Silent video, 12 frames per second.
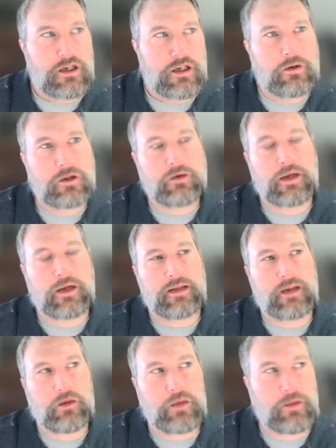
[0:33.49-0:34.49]
Really what I
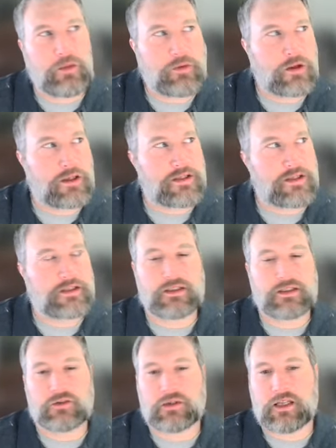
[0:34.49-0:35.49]
tell people is
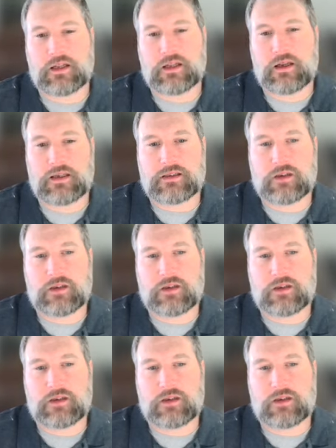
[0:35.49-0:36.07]
these were deadlines